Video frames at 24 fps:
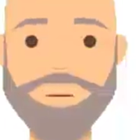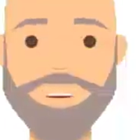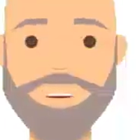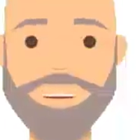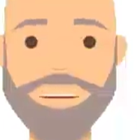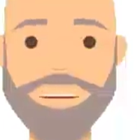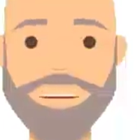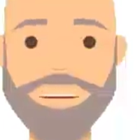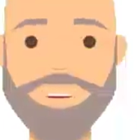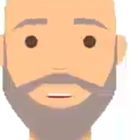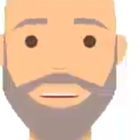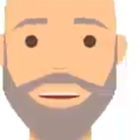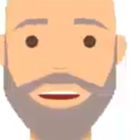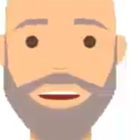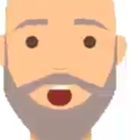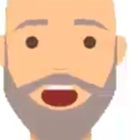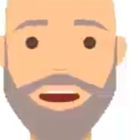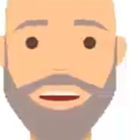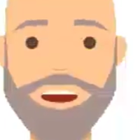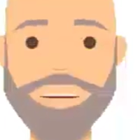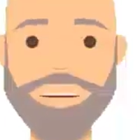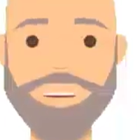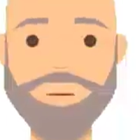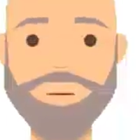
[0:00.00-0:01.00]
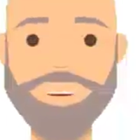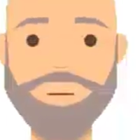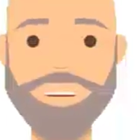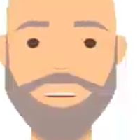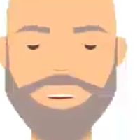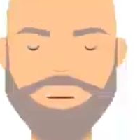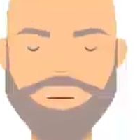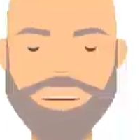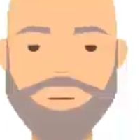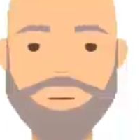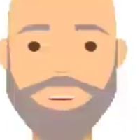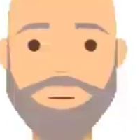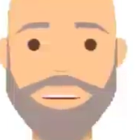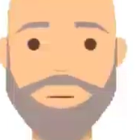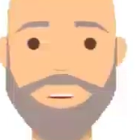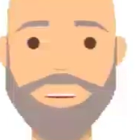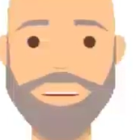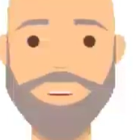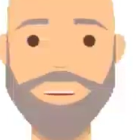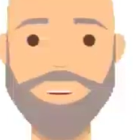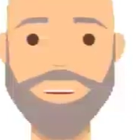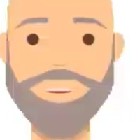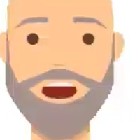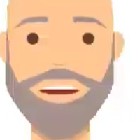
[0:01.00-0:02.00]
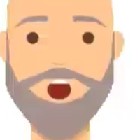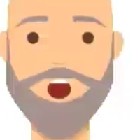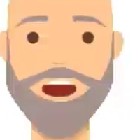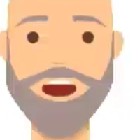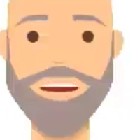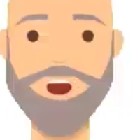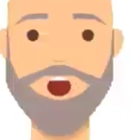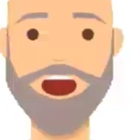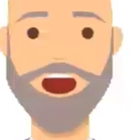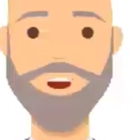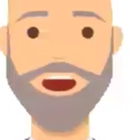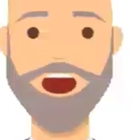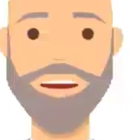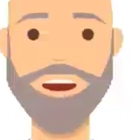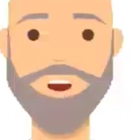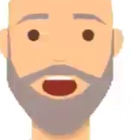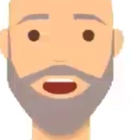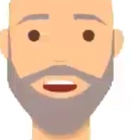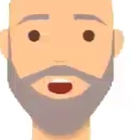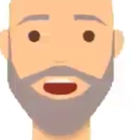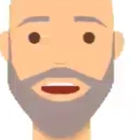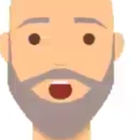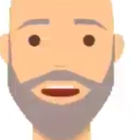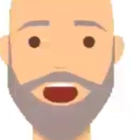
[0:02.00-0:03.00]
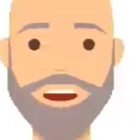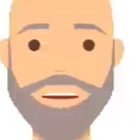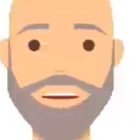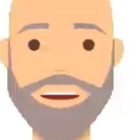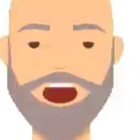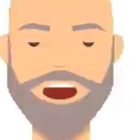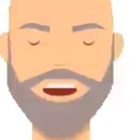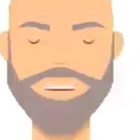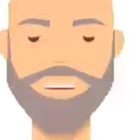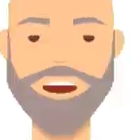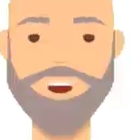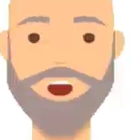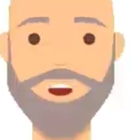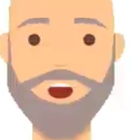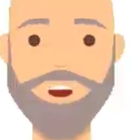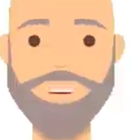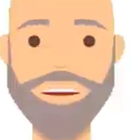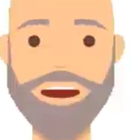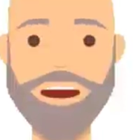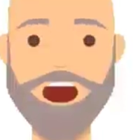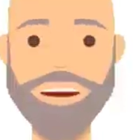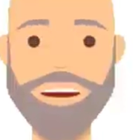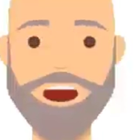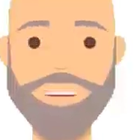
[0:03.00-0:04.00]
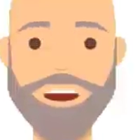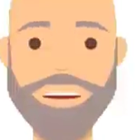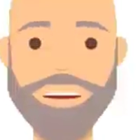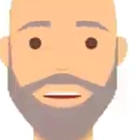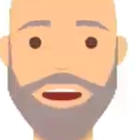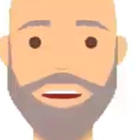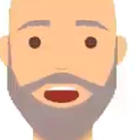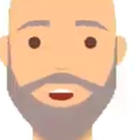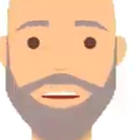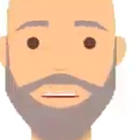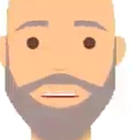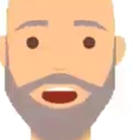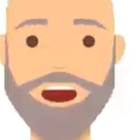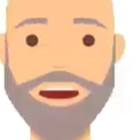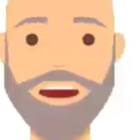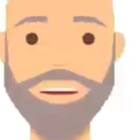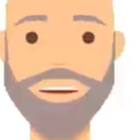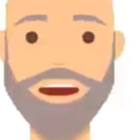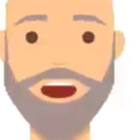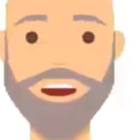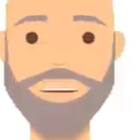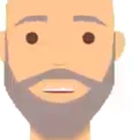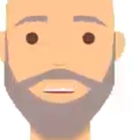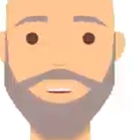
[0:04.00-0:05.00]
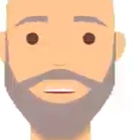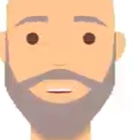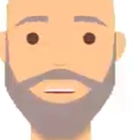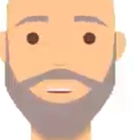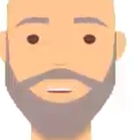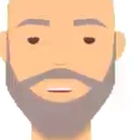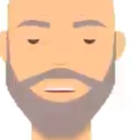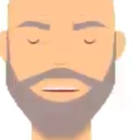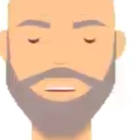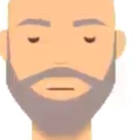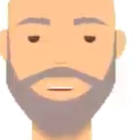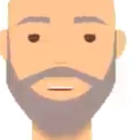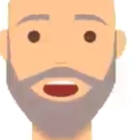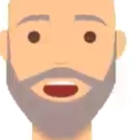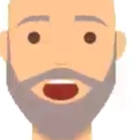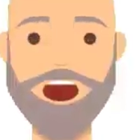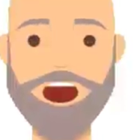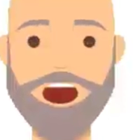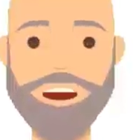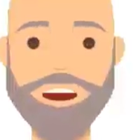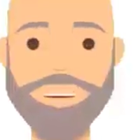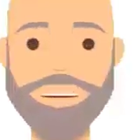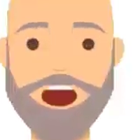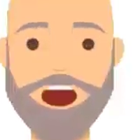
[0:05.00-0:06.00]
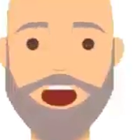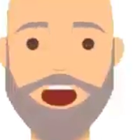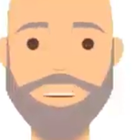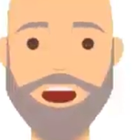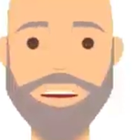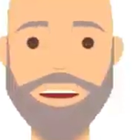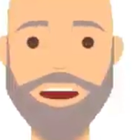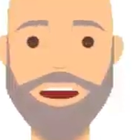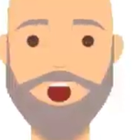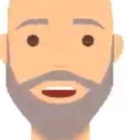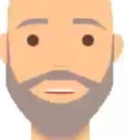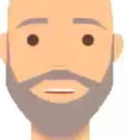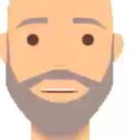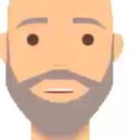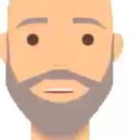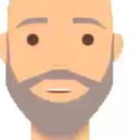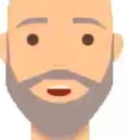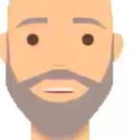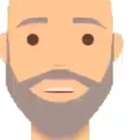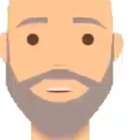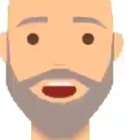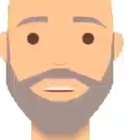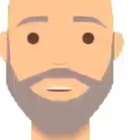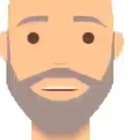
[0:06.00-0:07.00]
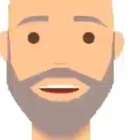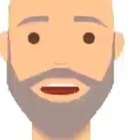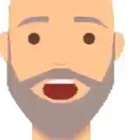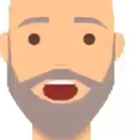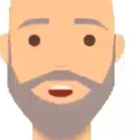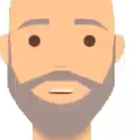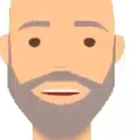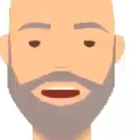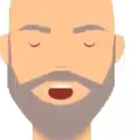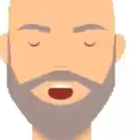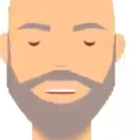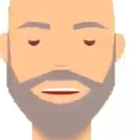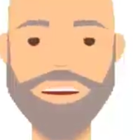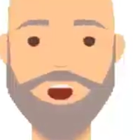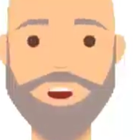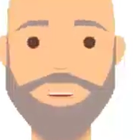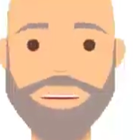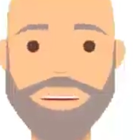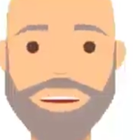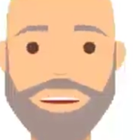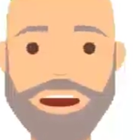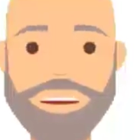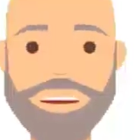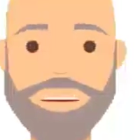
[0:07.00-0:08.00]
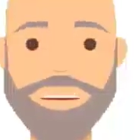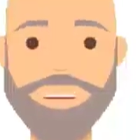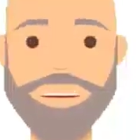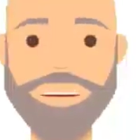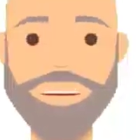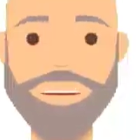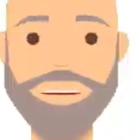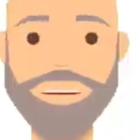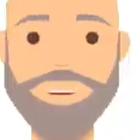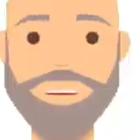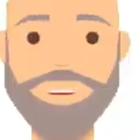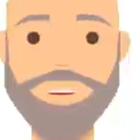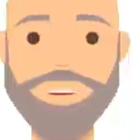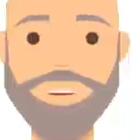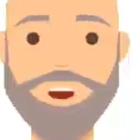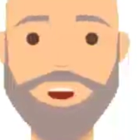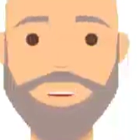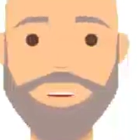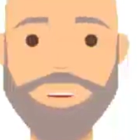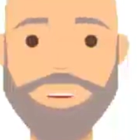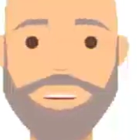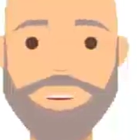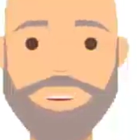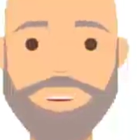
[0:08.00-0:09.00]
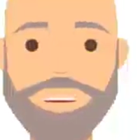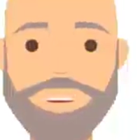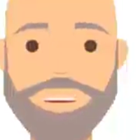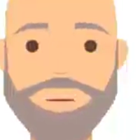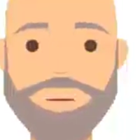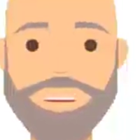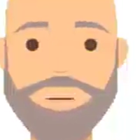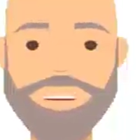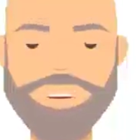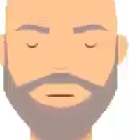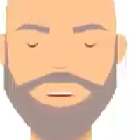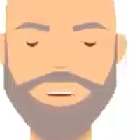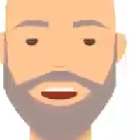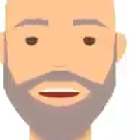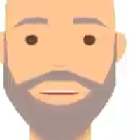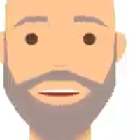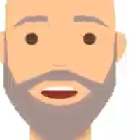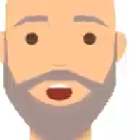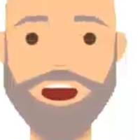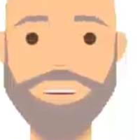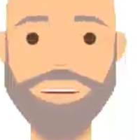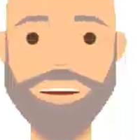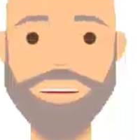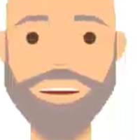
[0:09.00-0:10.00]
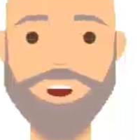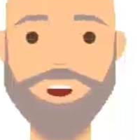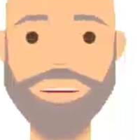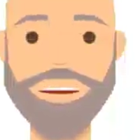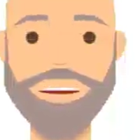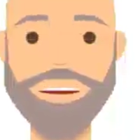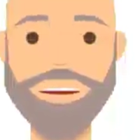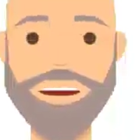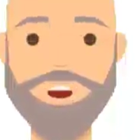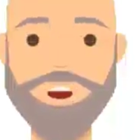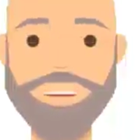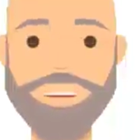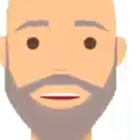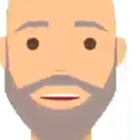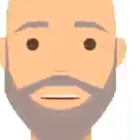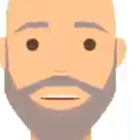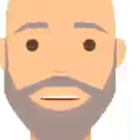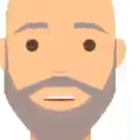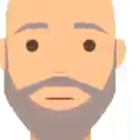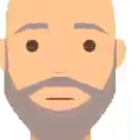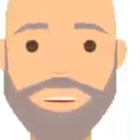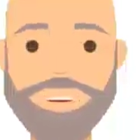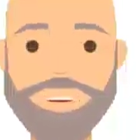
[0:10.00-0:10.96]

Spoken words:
There we go. And now the marvel of modern editing. Let me quickly just finish the letter. And now it's time to add the fields that are going to change. I'd like to insert